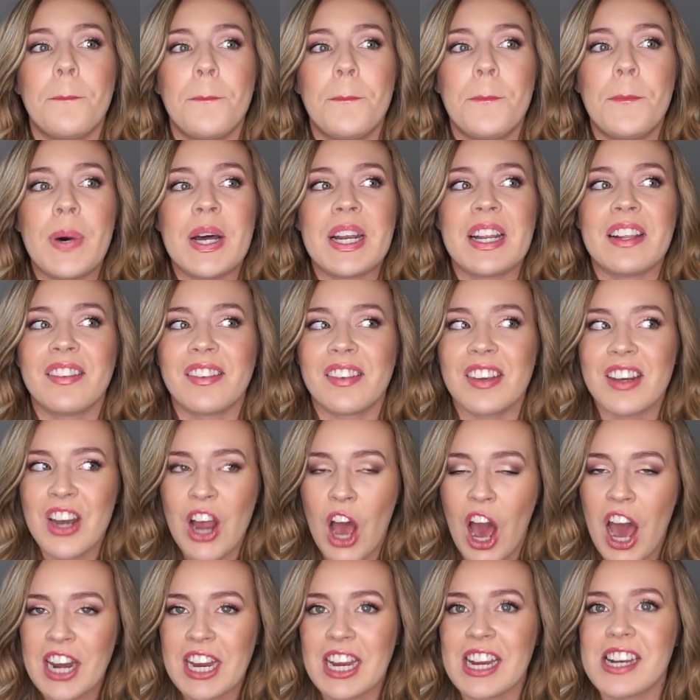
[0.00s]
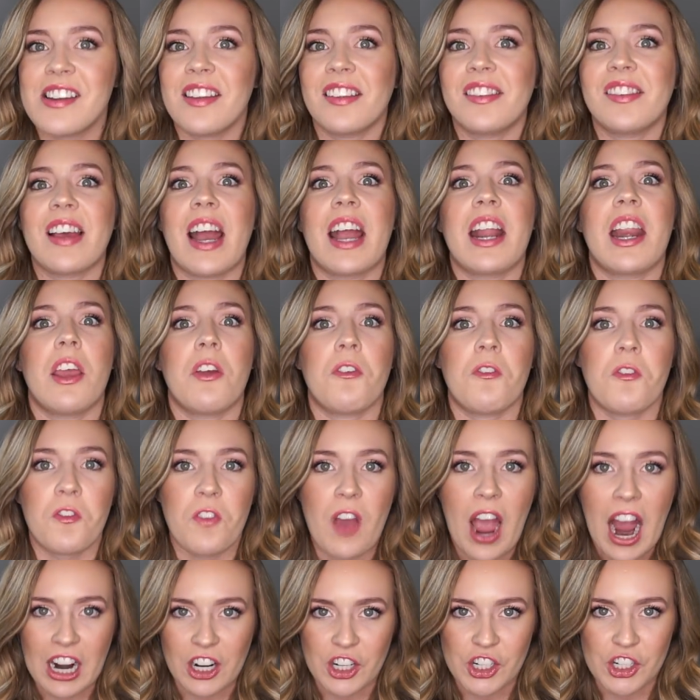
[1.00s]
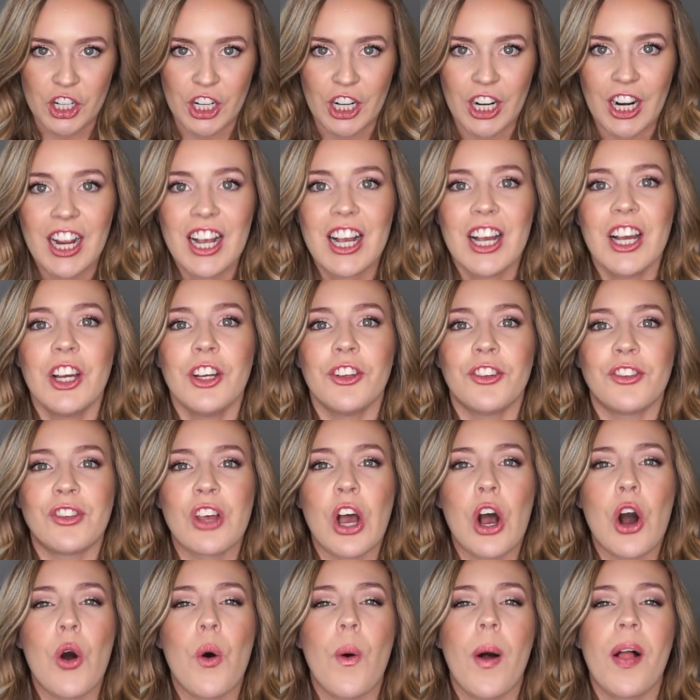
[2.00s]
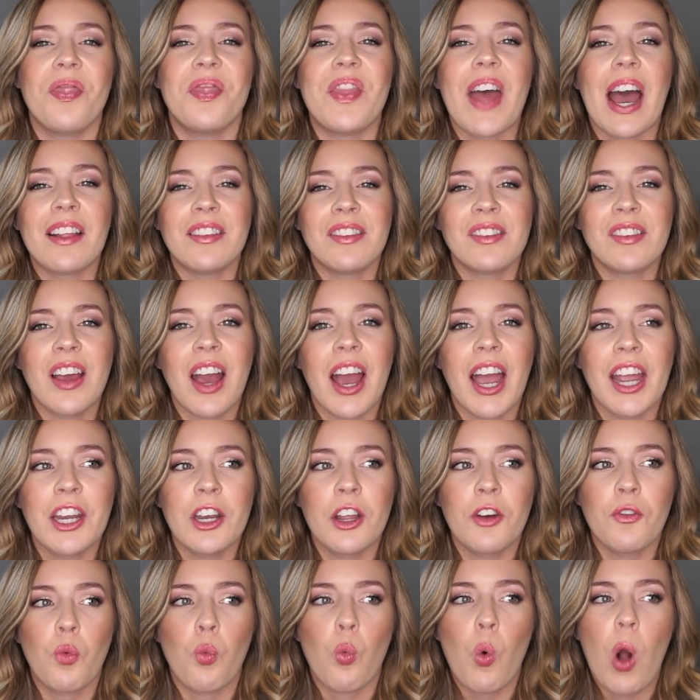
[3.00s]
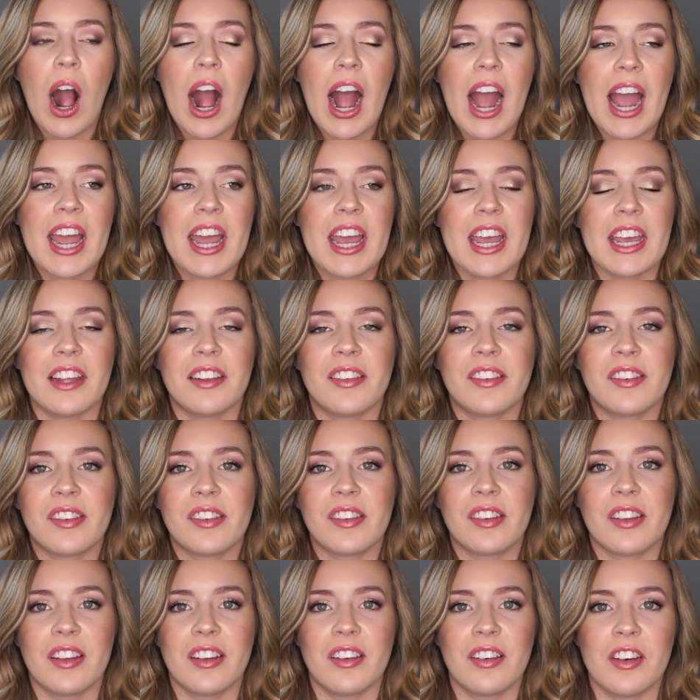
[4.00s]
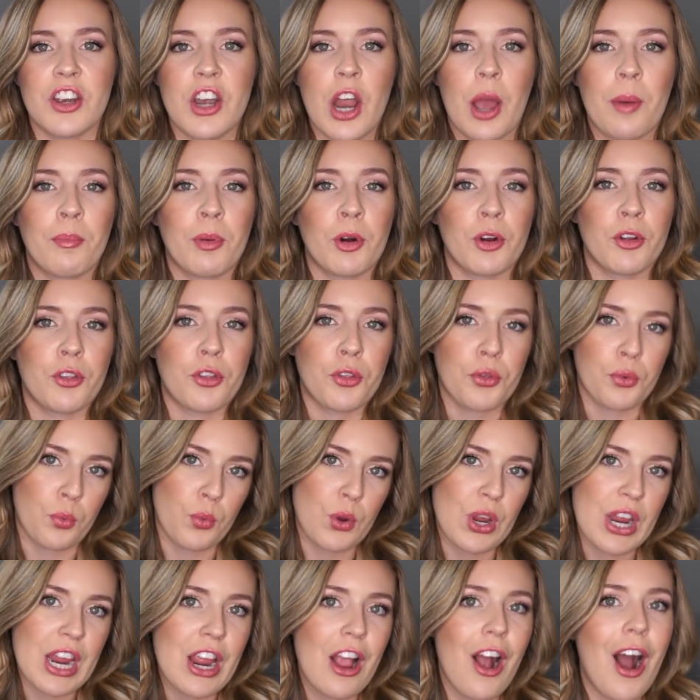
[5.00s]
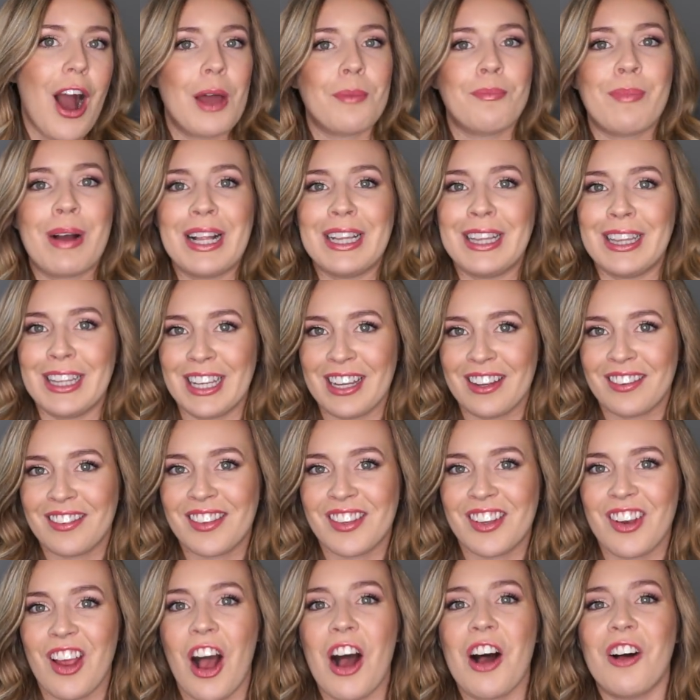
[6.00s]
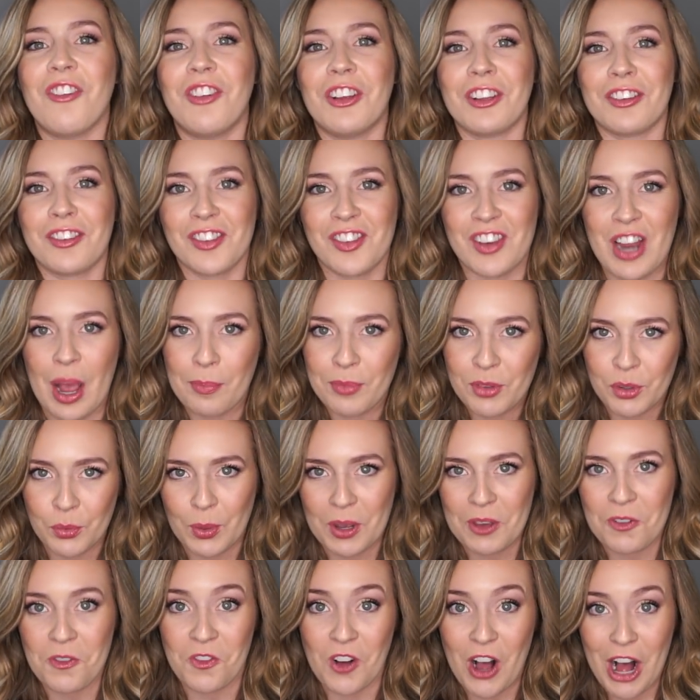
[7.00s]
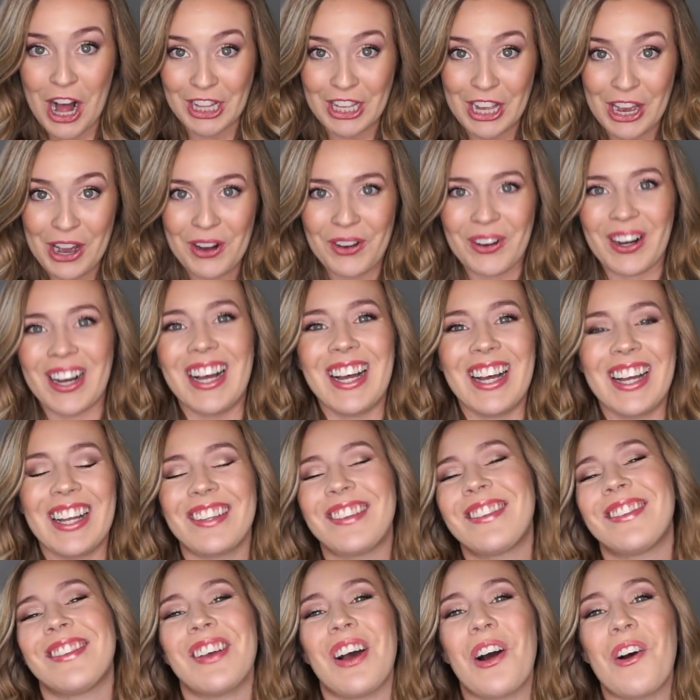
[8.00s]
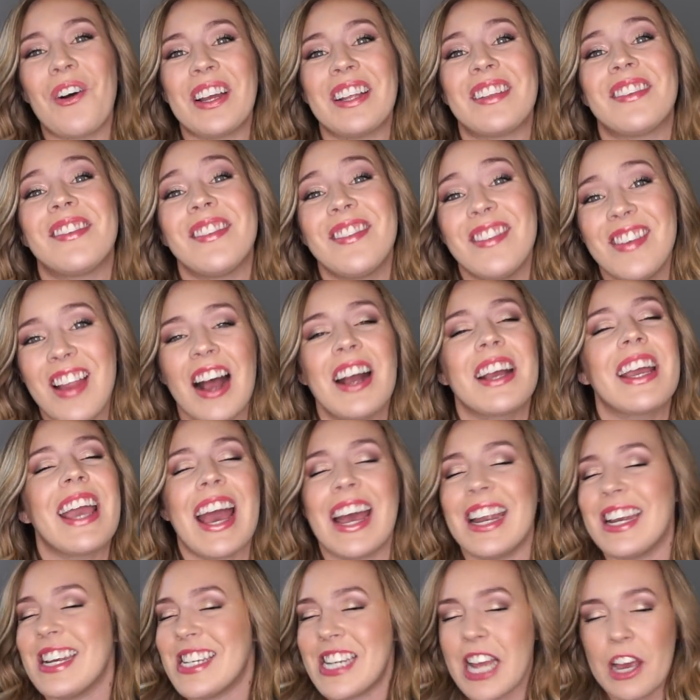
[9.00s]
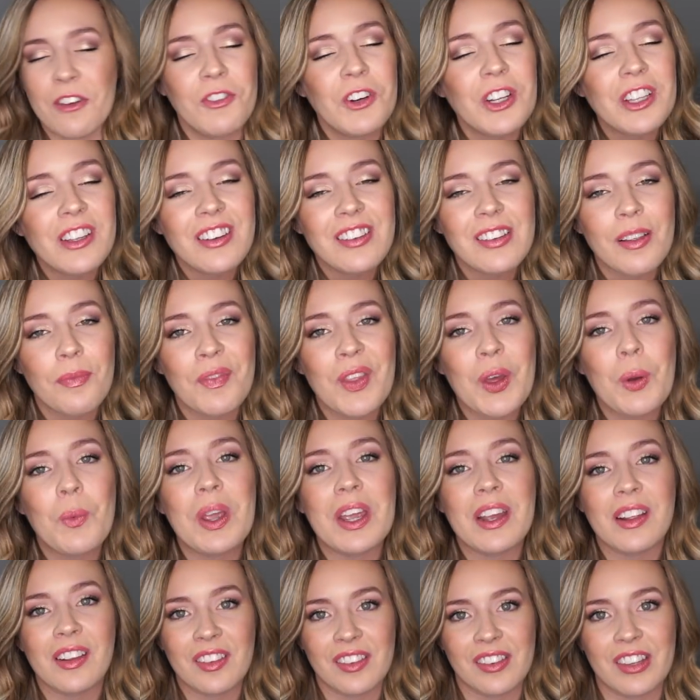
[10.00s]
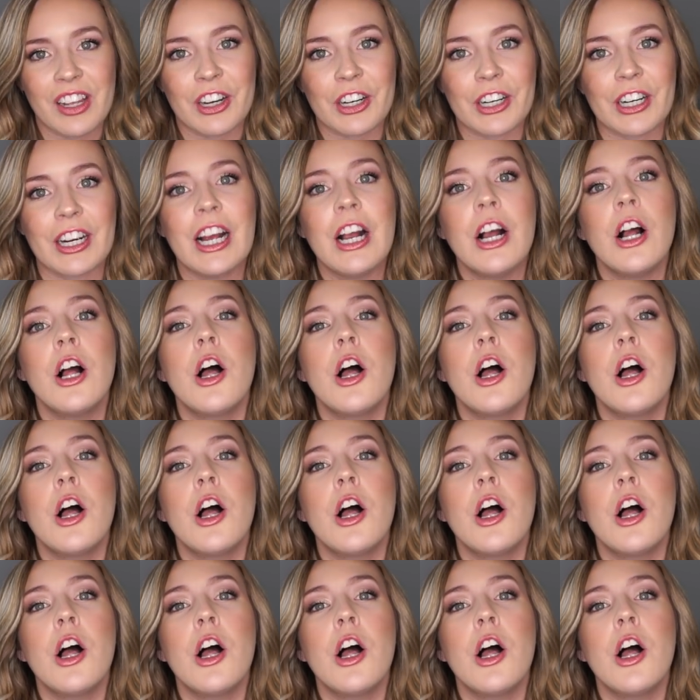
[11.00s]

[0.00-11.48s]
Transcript: but it's not a deciding factor. So that's kind of why it's number three on my list of steps we follow. So it's, again, definitely something we consider,